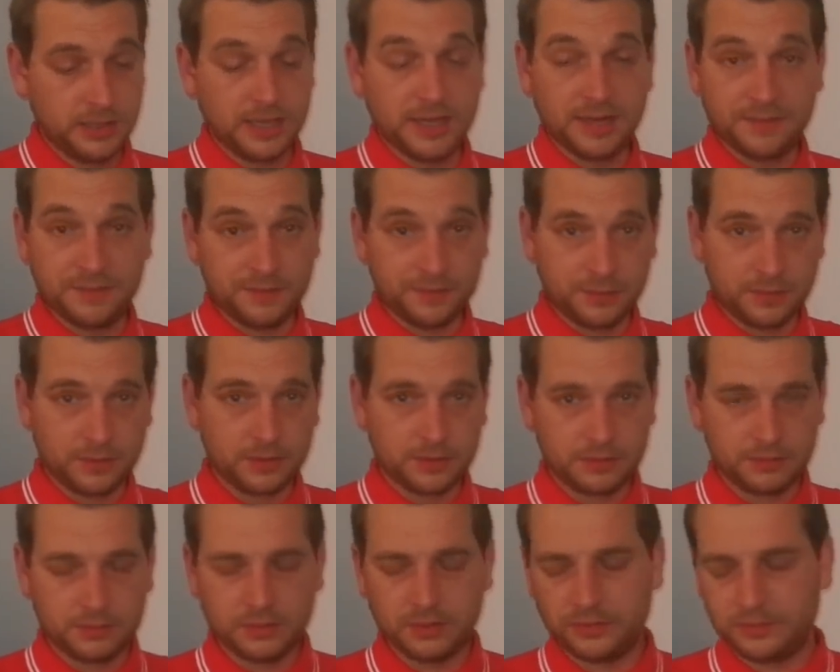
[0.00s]
if you've got
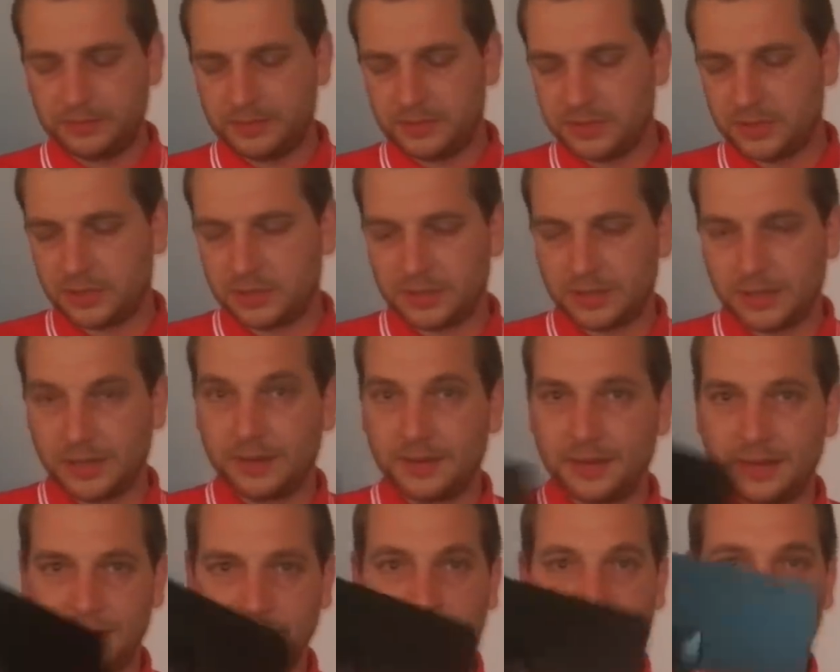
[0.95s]
a USB charger, and
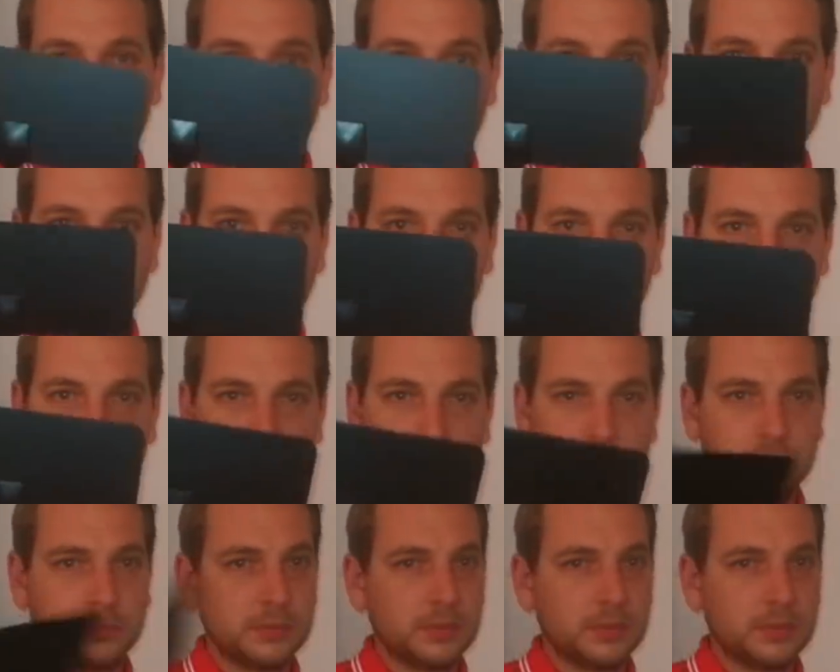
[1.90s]
then that's going to go on the wall.